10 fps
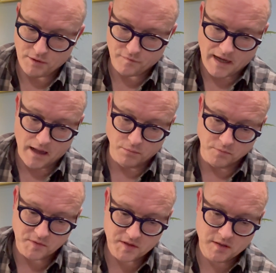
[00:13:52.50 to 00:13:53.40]
of
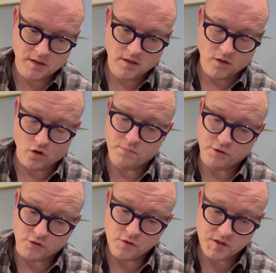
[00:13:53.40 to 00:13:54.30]
albums, or
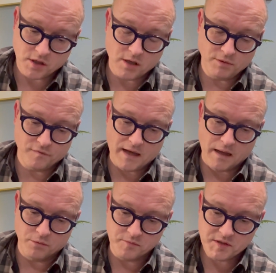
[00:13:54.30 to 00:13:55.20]
produced a couple of
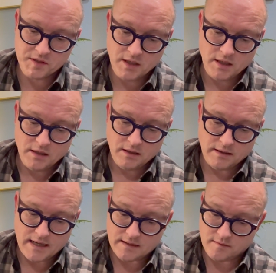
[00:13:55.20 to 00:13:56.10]
albums,
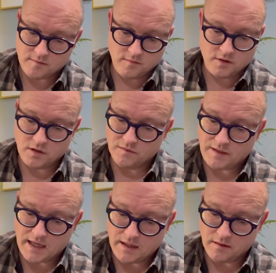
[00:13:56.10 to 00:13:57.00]
that
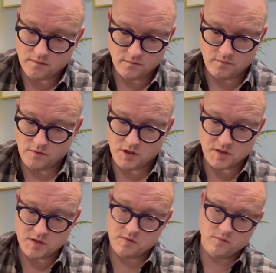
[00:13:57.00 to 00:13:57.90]
contained
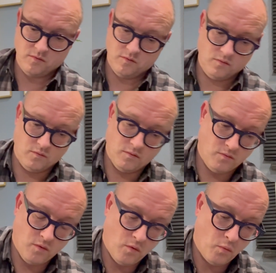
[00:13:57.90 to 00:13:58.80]
just
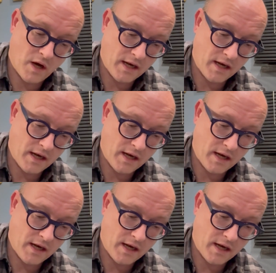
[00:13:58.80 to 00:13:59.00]
one